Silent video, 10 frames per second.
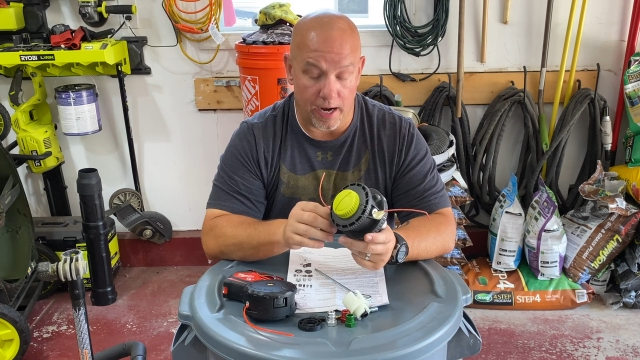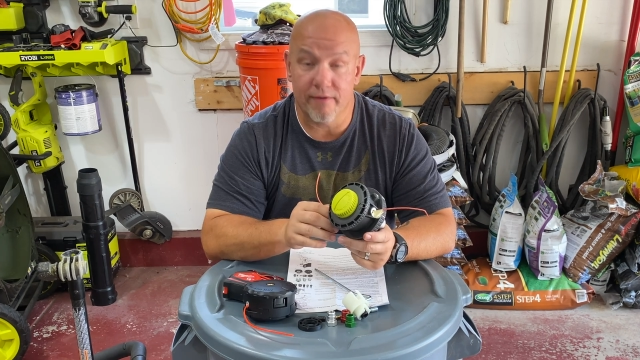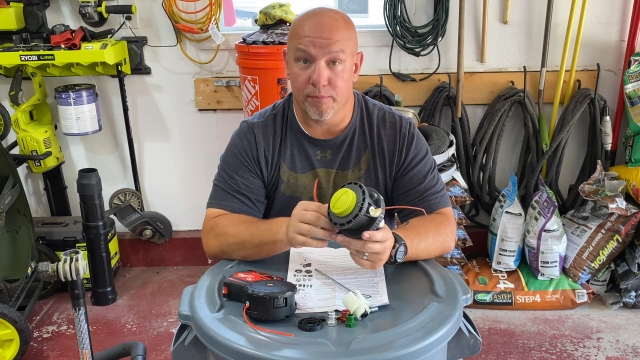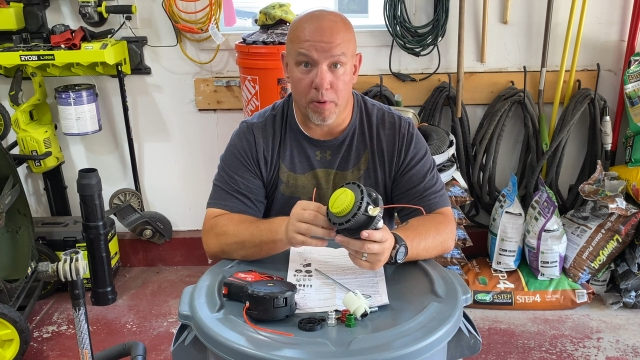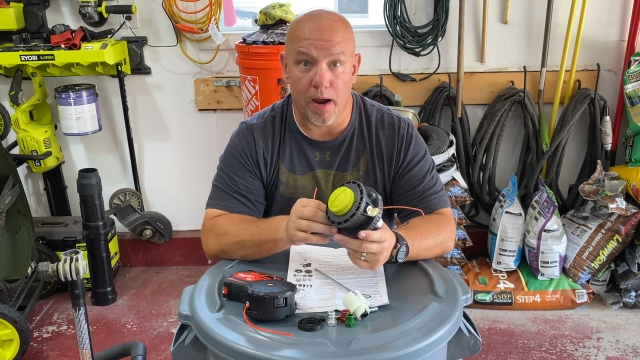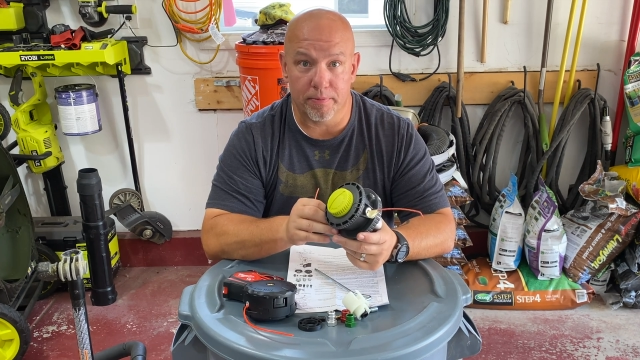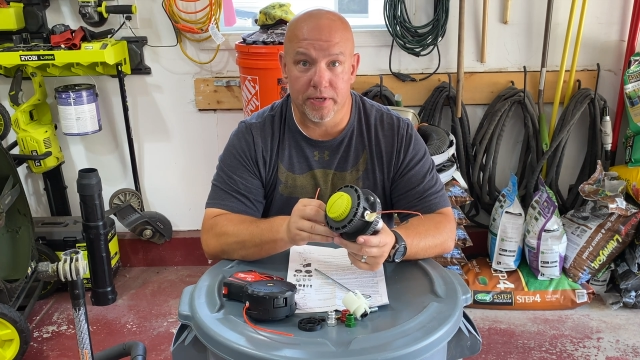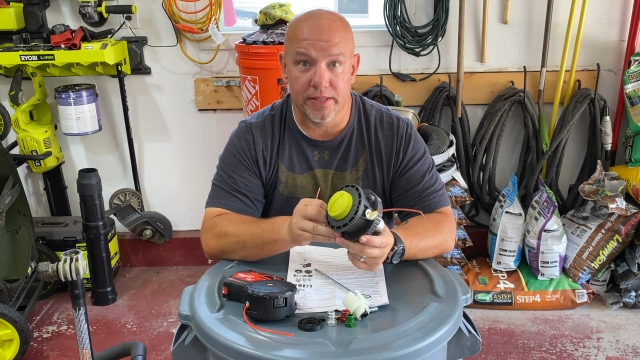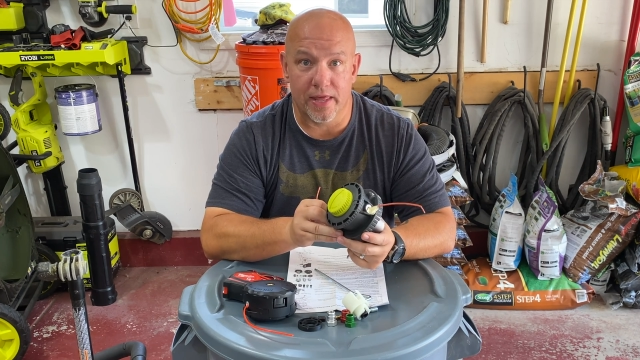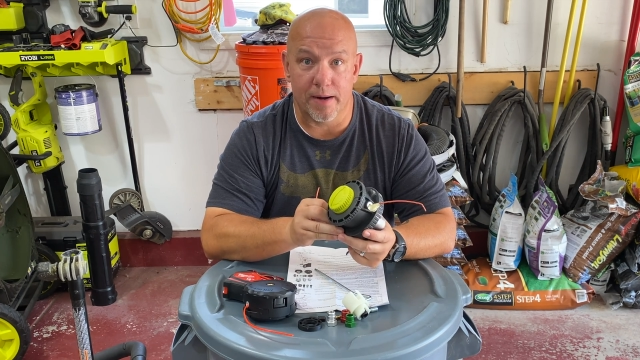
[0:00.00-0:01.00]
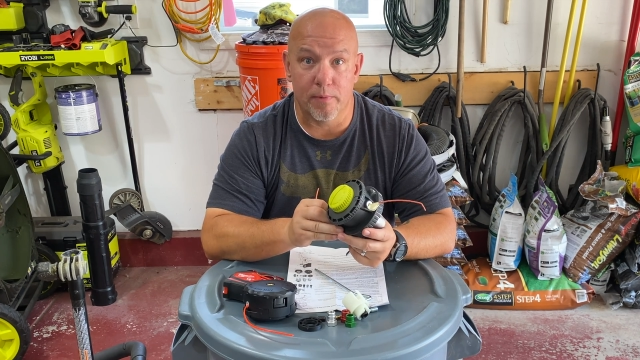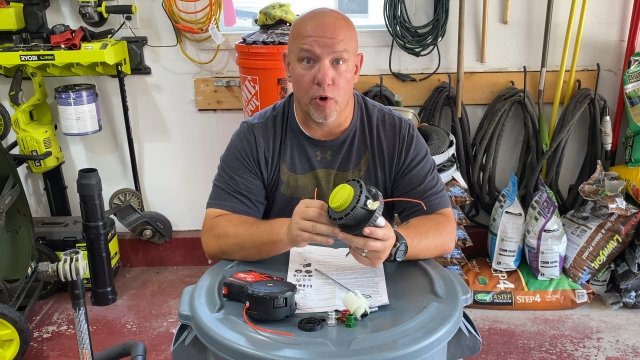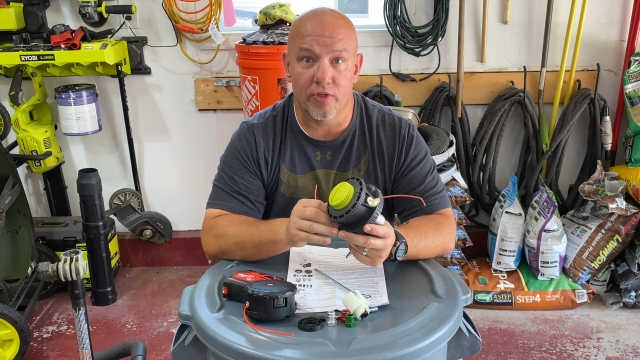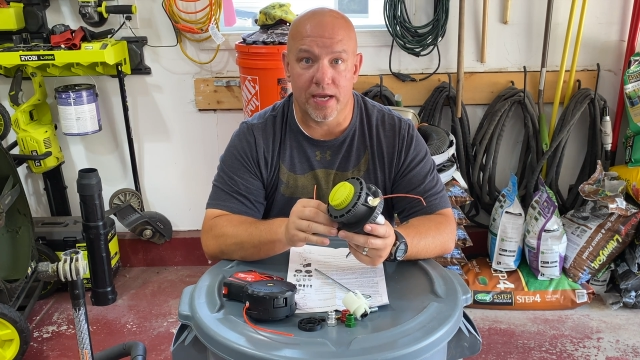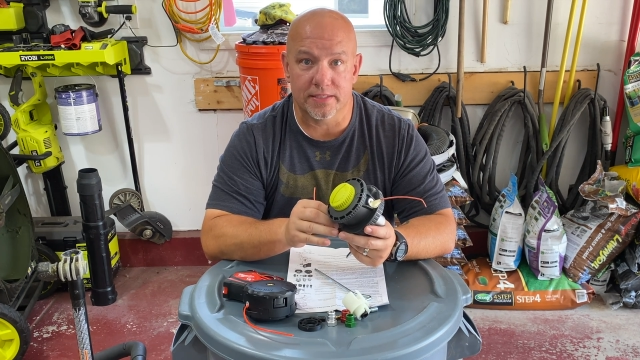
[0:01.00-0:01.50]
I have a property that I
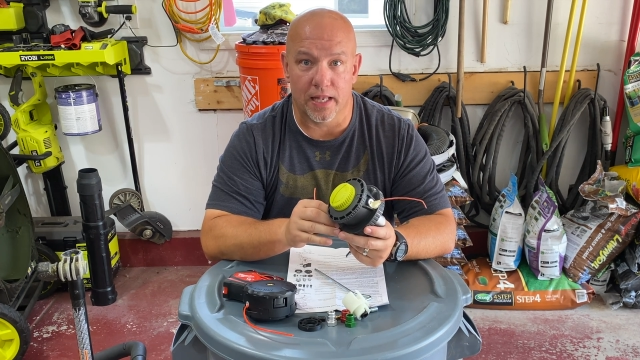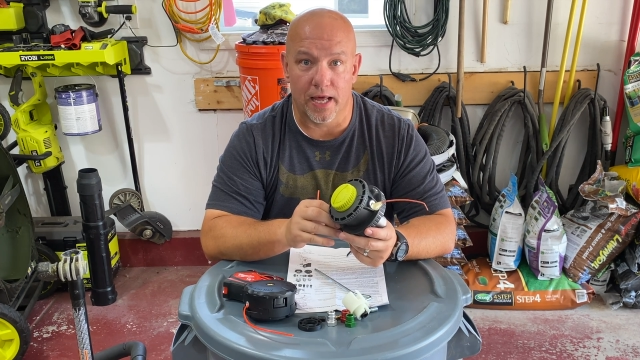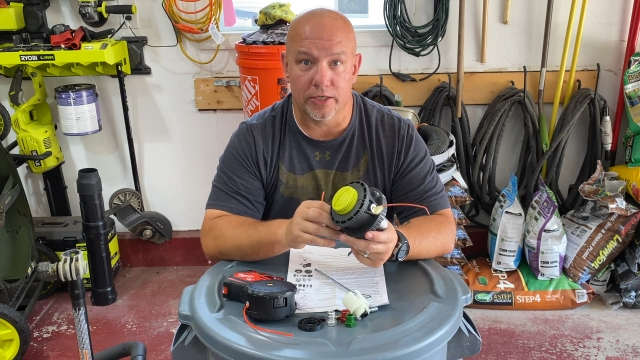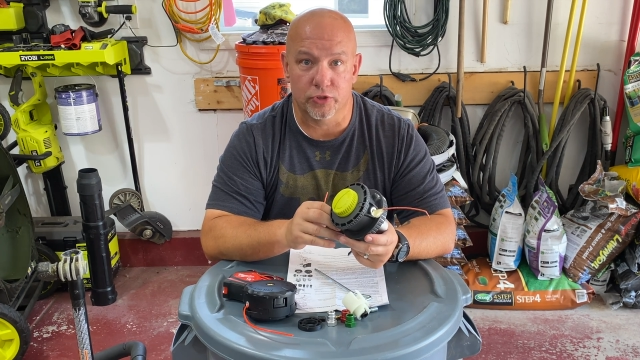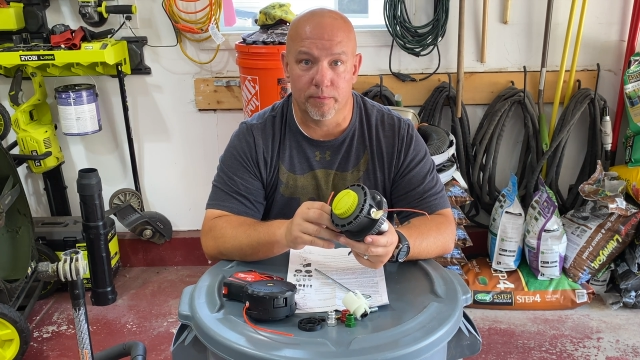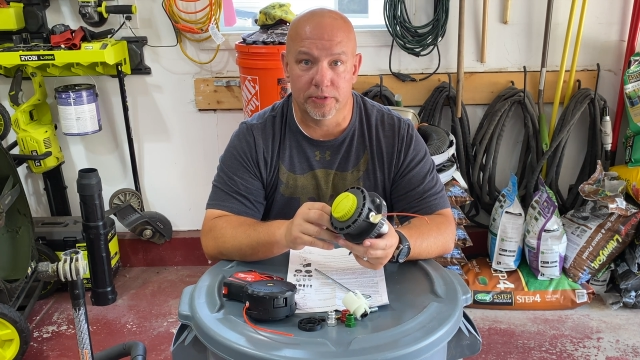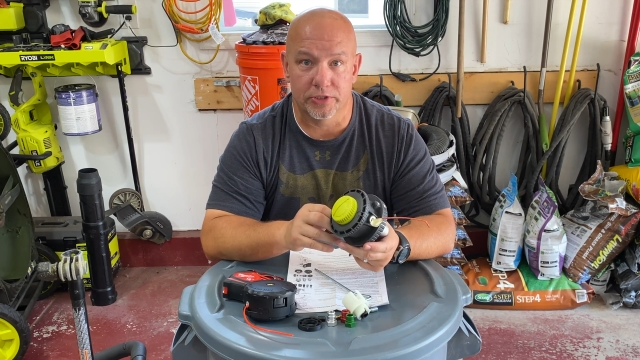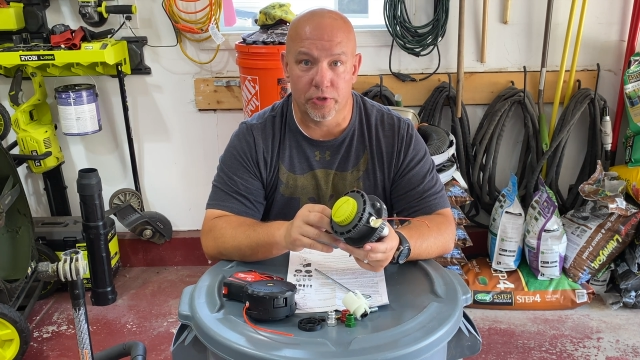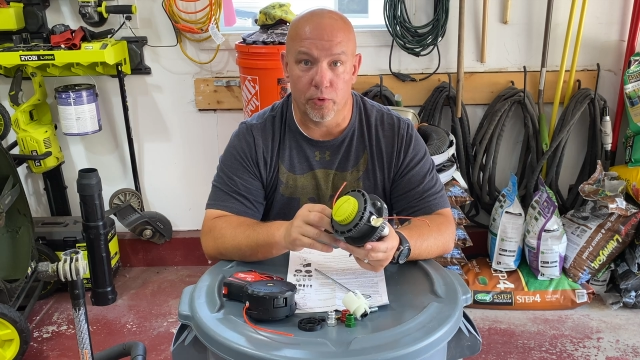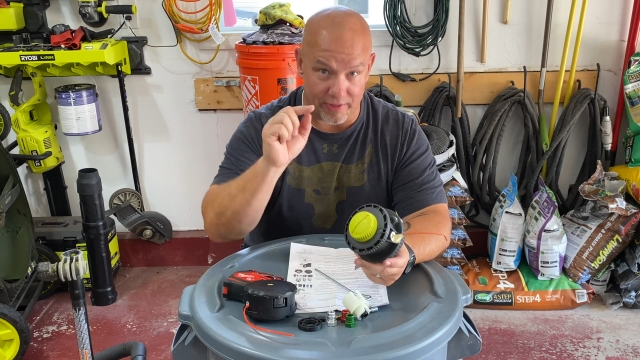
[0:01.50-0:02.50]
mow that has a lot of trimming to do.